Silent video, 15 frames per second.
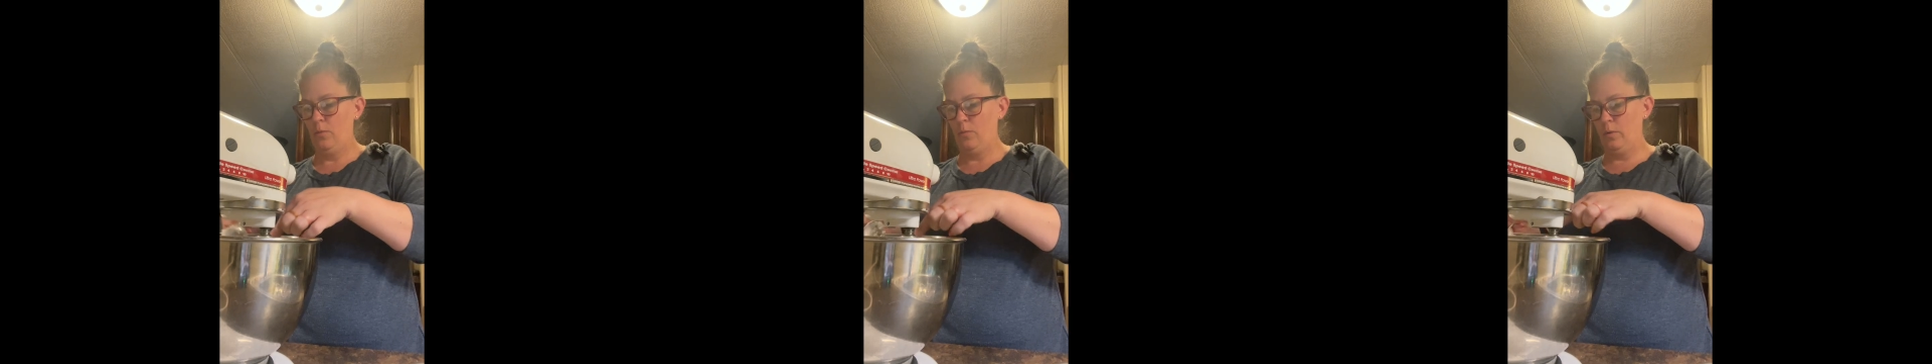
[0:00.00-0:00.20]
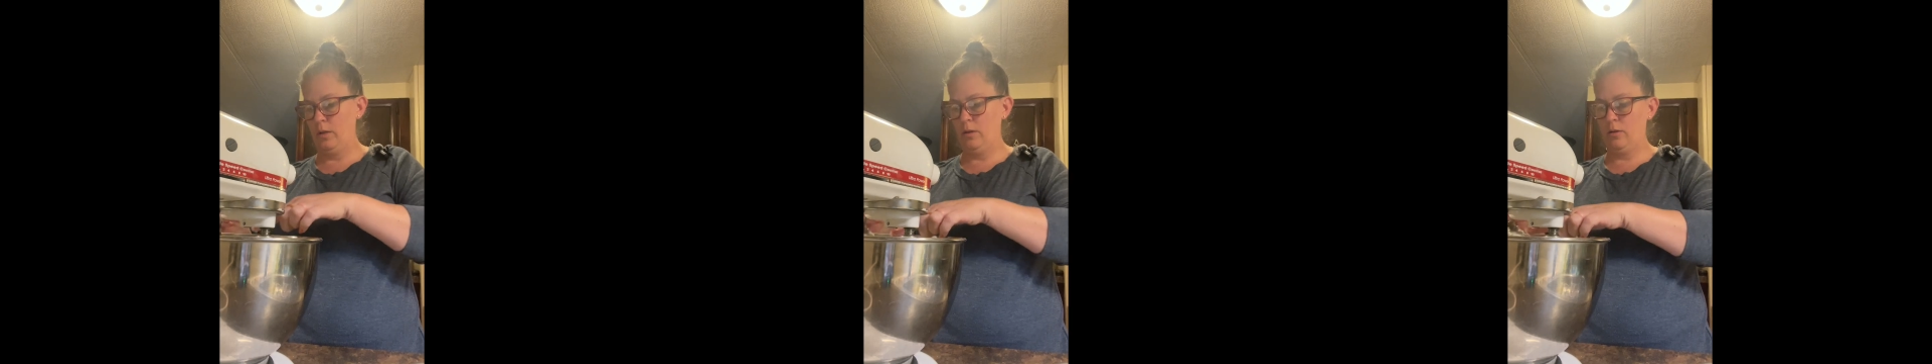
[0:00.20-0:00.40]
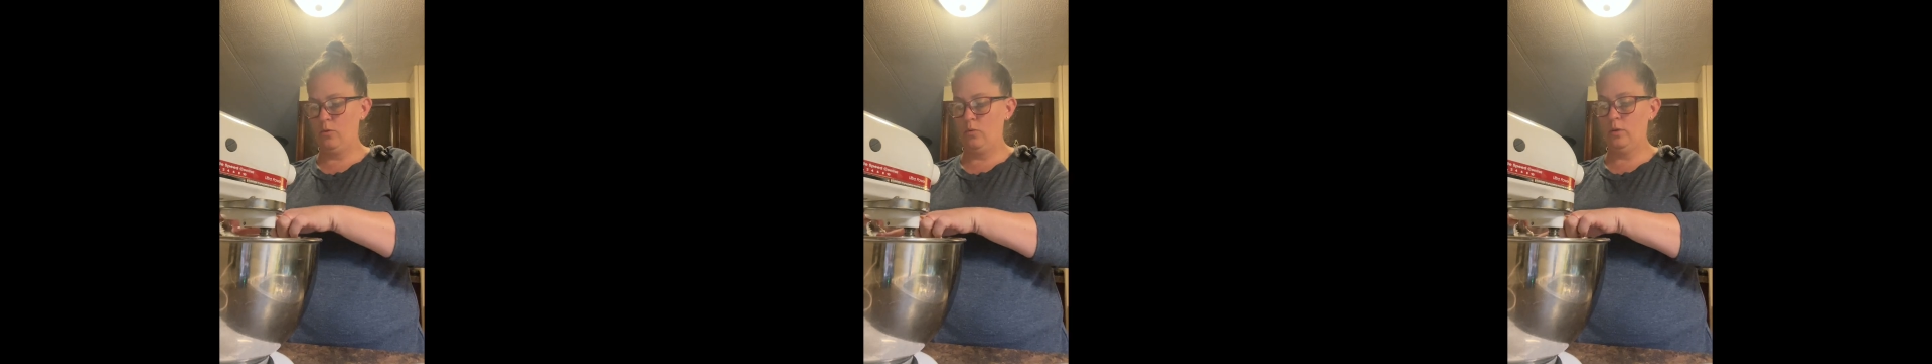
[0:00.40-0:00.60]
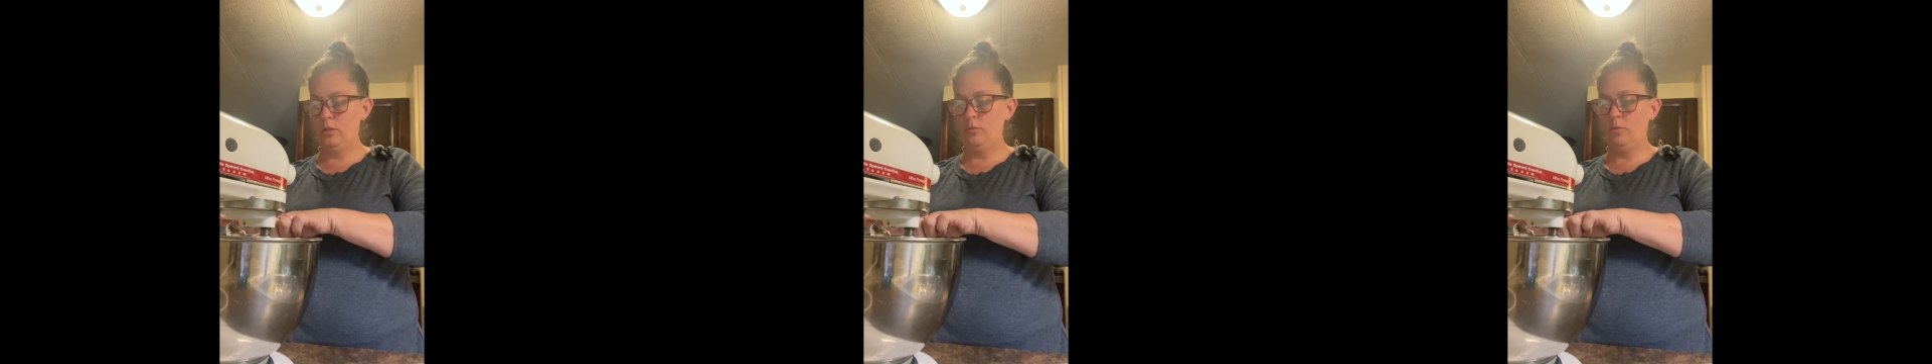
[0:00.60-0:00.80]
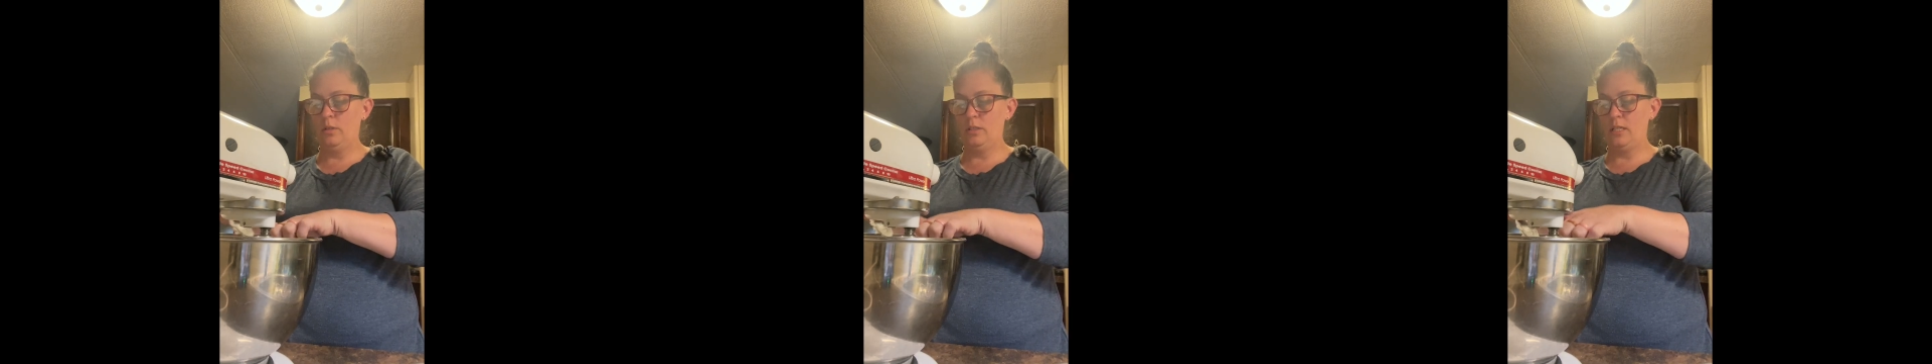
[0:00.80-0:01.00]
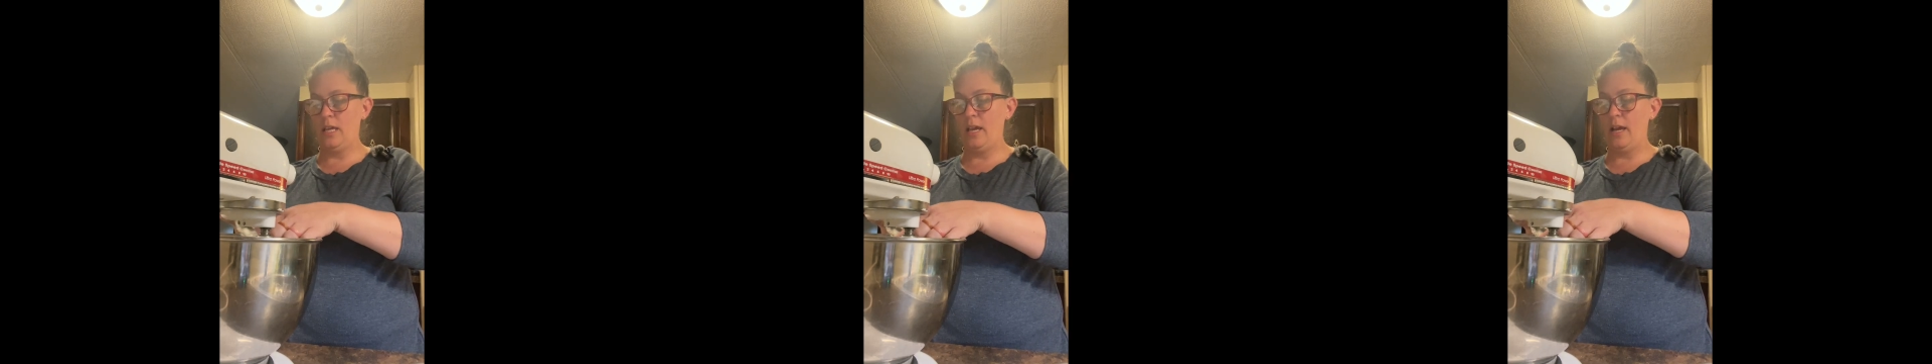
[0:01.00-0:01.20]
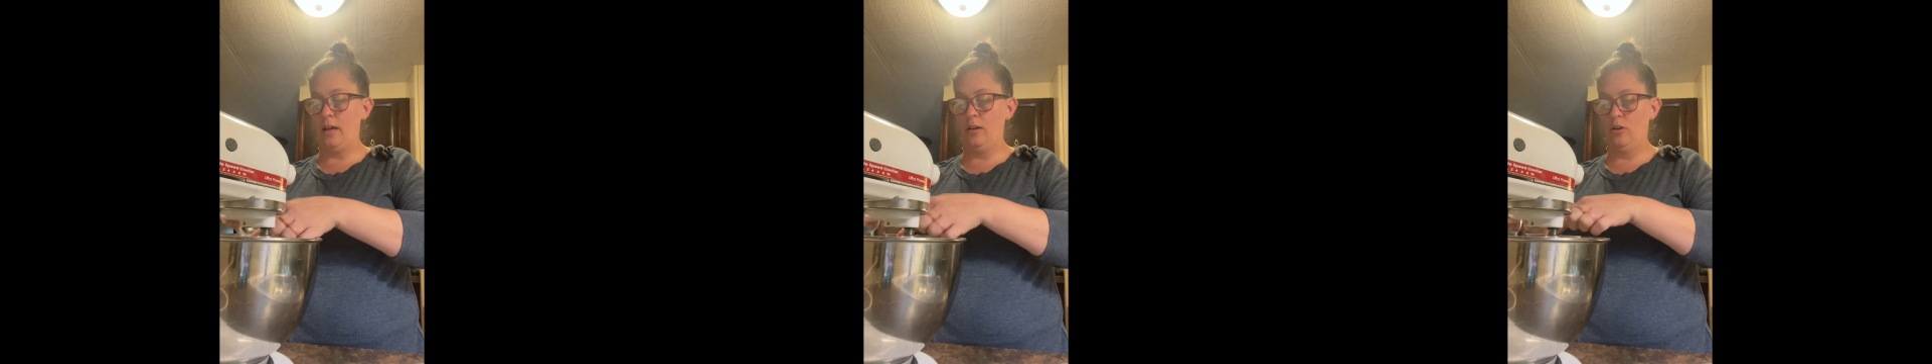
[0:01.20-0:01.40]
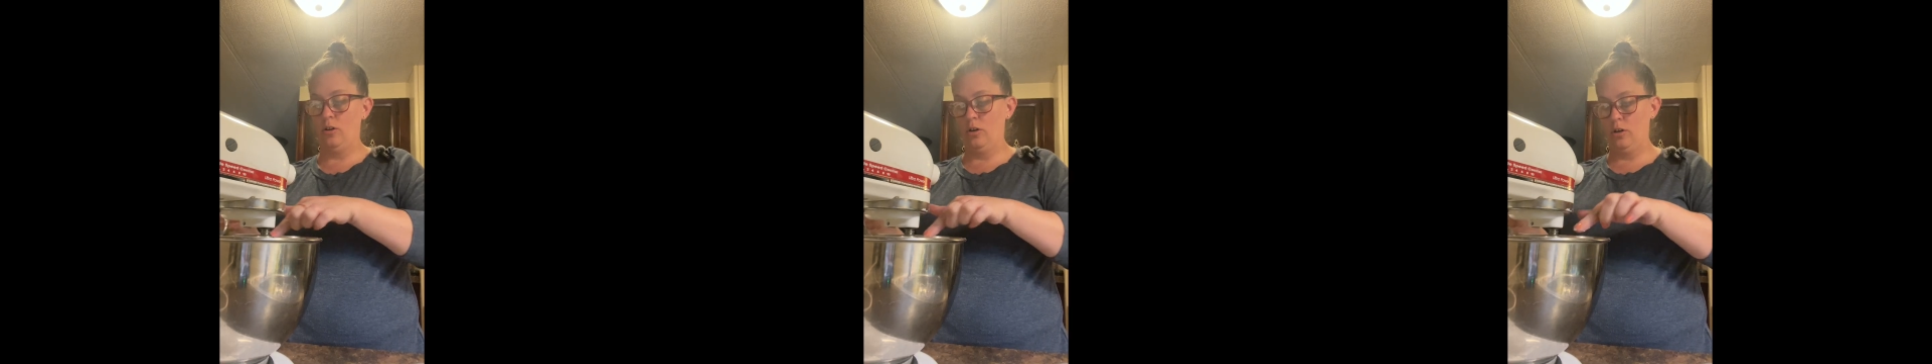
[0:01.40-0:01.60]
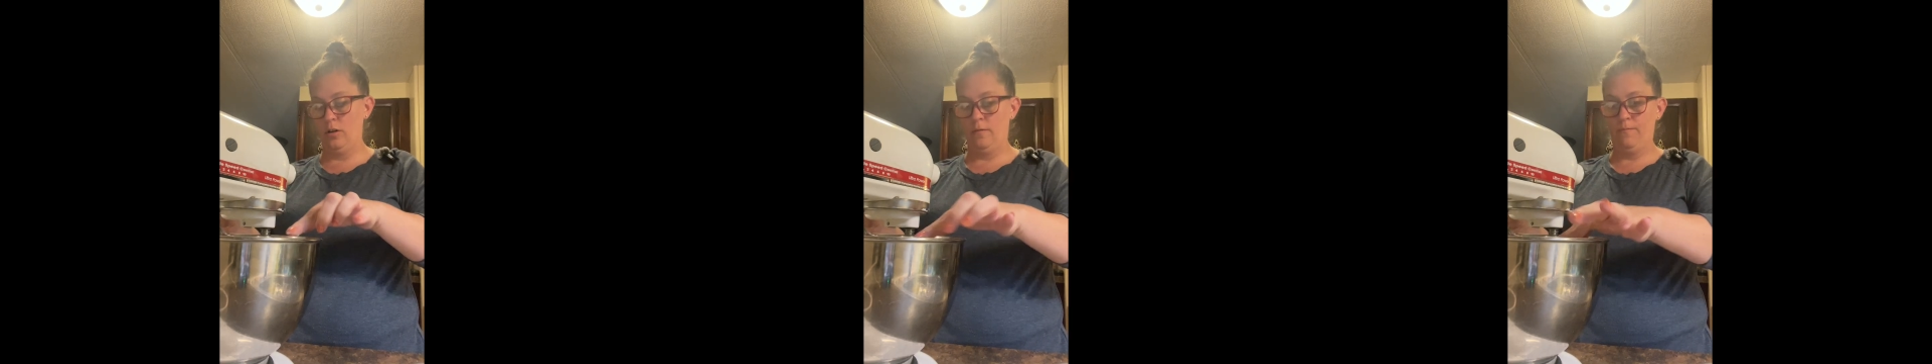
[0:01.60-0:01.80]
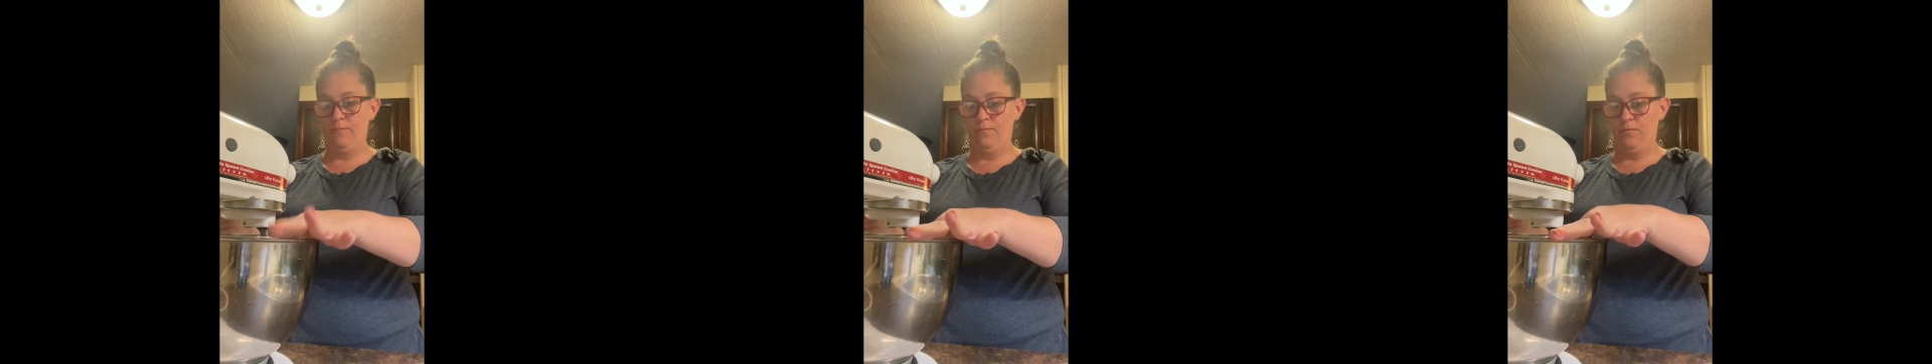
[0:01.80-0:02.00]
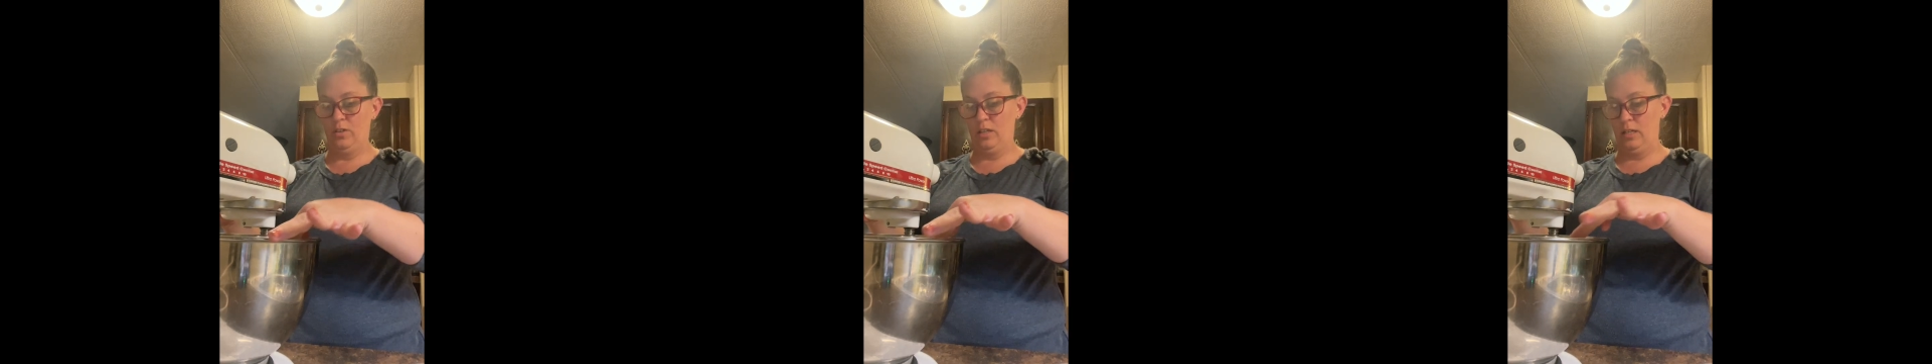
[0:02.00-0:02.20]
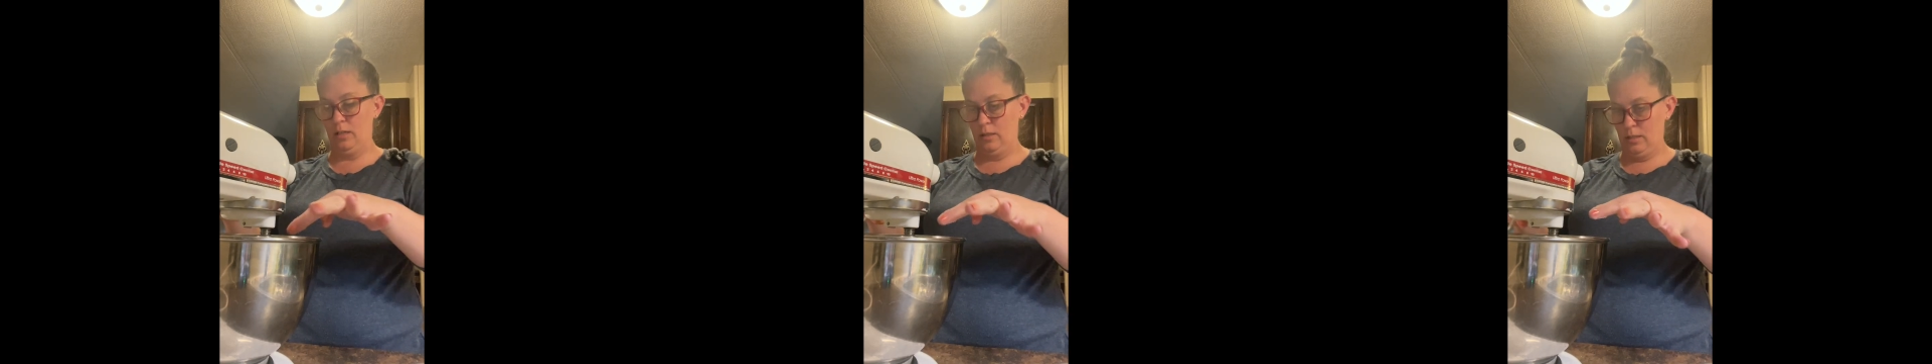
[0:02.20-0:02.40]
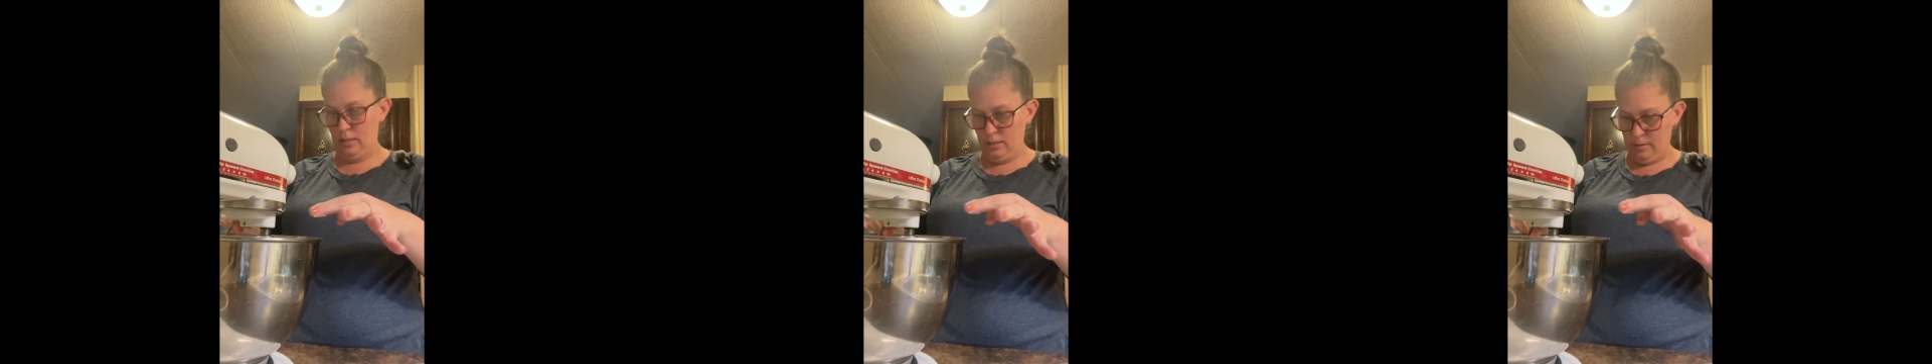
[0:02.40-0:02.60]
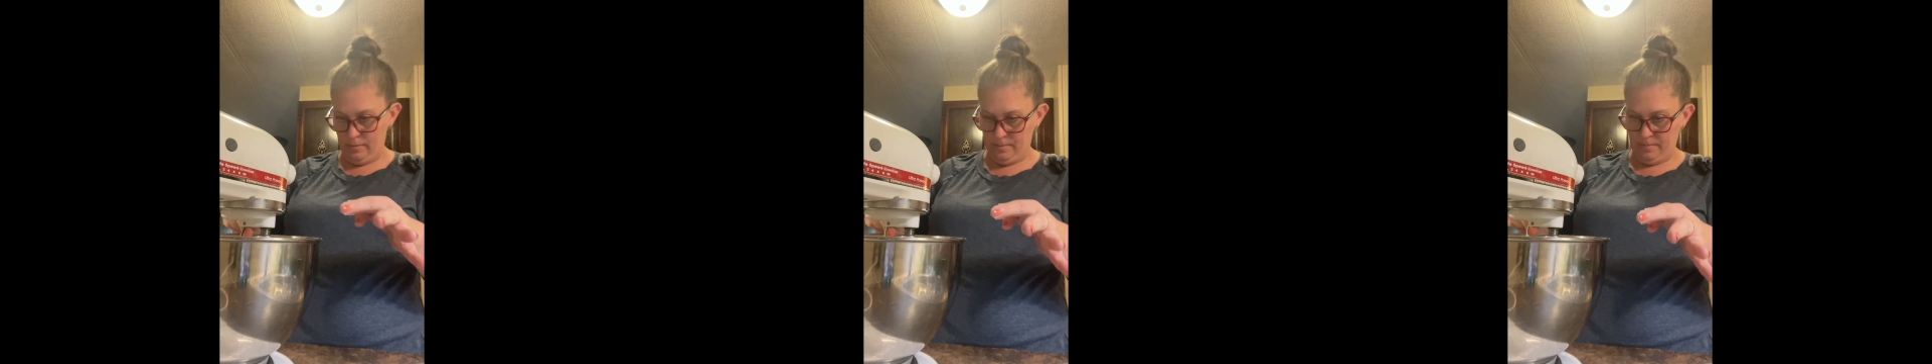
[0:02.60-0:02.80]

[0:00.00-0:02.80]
we are going to want to add our vanilla.